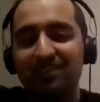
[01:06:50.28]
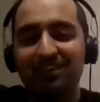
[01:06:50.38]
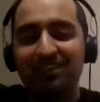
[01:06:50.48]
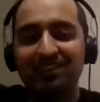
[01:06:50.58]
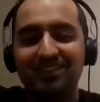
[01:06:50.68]

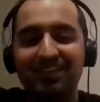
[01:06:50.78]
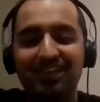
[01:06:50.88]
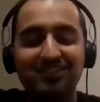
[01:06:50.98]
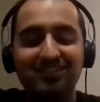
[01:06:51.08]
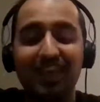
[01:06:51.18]

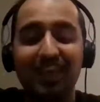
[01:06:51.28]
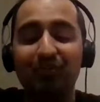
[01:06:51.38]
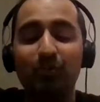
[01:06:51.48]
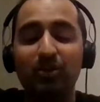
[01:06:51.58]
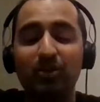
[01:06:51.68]
Dave.
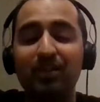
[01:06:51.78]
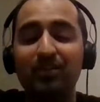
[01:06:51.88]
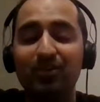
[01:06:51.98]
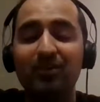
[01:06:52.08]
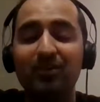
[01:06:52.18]
When you hit
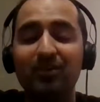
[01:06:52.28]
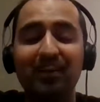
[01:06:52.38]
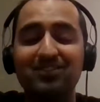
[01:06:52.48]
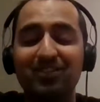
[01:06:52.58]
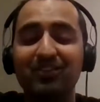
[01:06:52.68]
30, man,
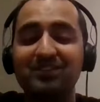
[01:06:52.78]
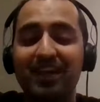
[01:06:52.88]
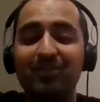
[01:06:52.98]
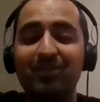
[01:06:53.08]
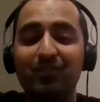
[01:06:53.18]
it's all
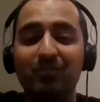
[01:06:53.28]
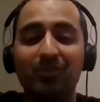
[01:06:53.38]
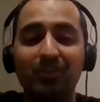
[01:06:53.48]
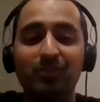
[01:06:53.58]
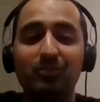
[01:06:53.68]
downhill from
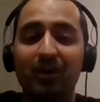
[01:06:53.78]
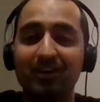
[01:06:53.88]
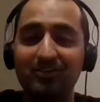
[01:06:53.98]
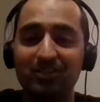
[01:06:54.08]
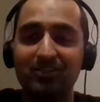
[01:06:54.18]
there. Like your
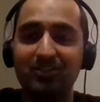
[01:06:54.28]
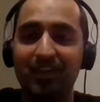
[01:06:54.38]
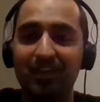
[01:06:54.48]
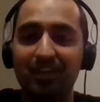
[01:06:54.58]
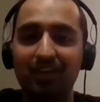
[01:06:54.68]
body starts
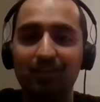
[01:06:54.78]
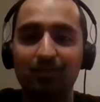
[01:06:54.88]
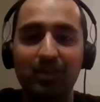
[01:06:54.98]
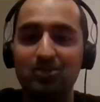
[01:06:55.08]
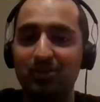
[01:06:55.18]
aching in
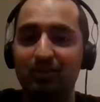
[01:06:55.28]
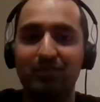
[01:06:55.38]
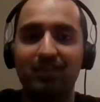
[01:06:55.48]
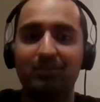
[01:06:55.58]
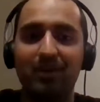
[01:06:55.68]
ways you never
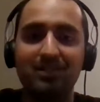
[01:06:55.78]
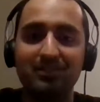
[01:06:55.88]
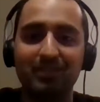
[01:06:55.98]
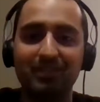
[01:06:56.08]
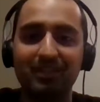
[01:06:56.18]
thought
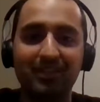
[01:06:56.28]
possible.